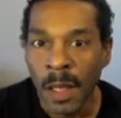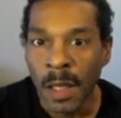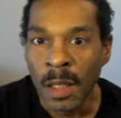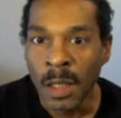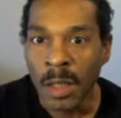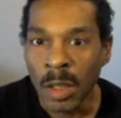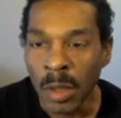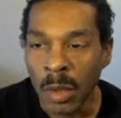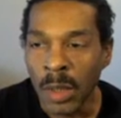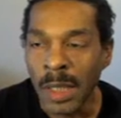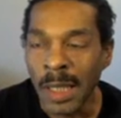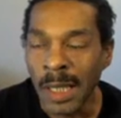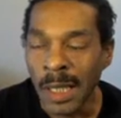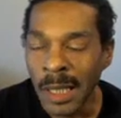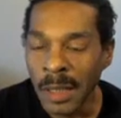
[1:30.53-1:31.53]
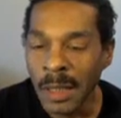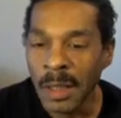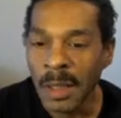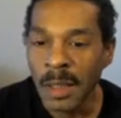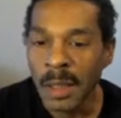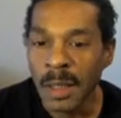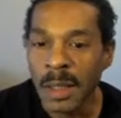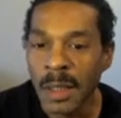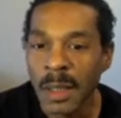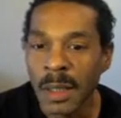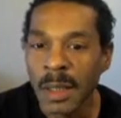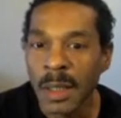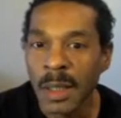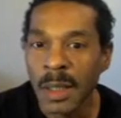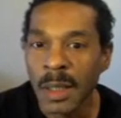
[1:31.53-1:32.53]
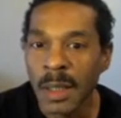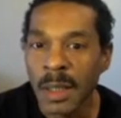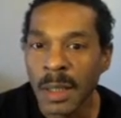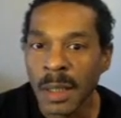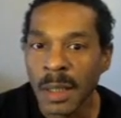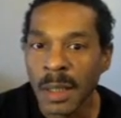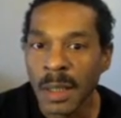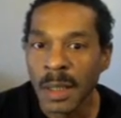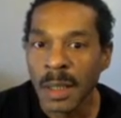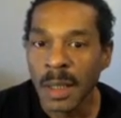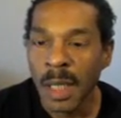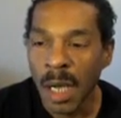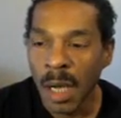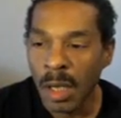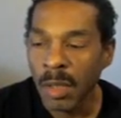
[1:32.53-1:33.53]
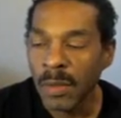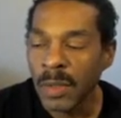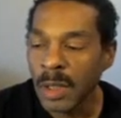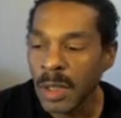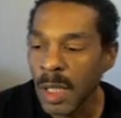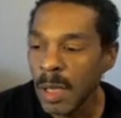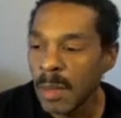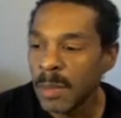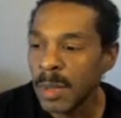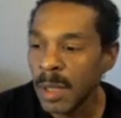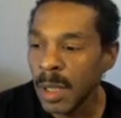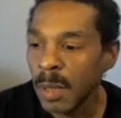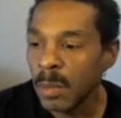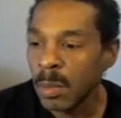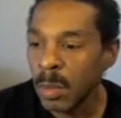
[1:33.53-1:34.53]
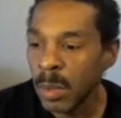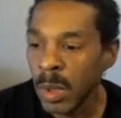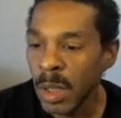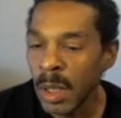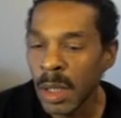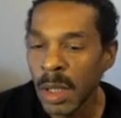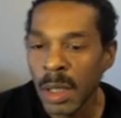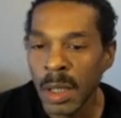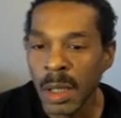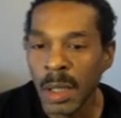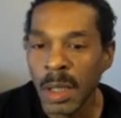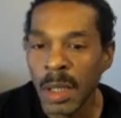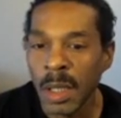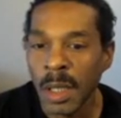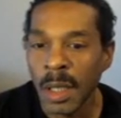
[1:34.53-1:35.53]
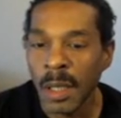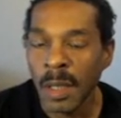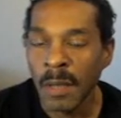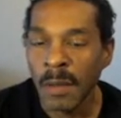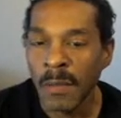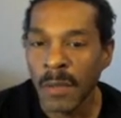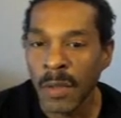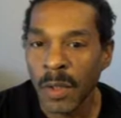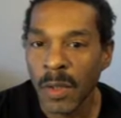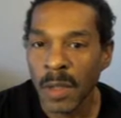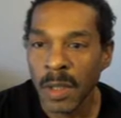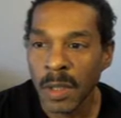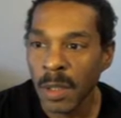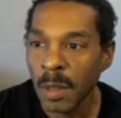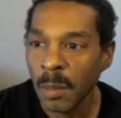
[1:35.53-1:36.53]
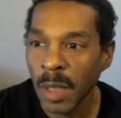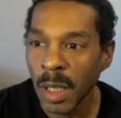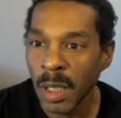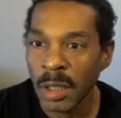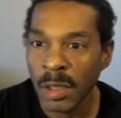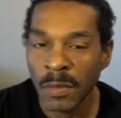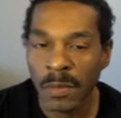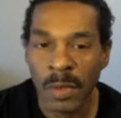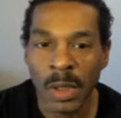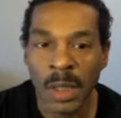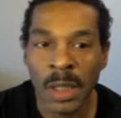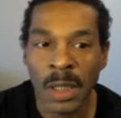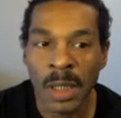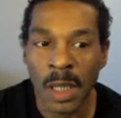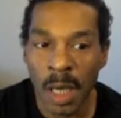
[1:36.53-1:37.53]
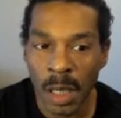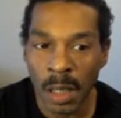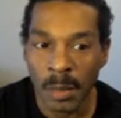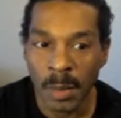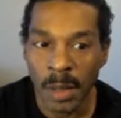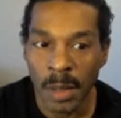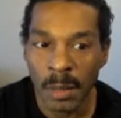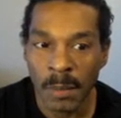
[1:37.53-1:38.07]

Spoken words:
So unless Congress comes up with further stimulation for the economy,